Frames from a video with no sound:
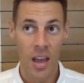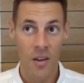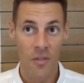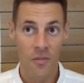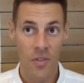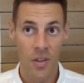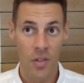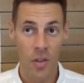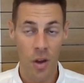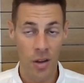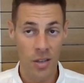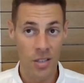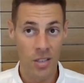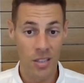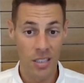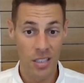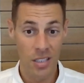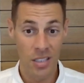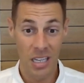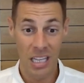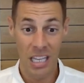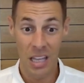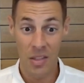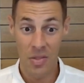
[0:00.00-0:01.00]
For those
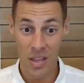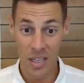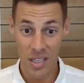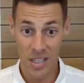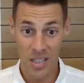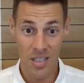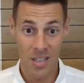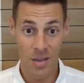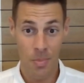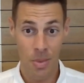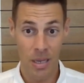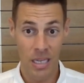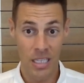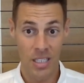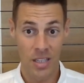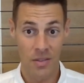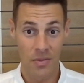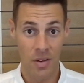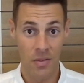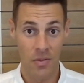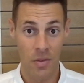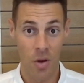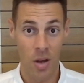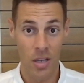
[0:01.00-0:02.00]
listening, and this is a piece of
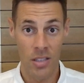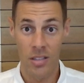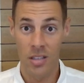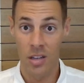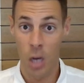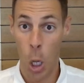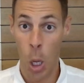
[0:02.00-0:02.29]
advice that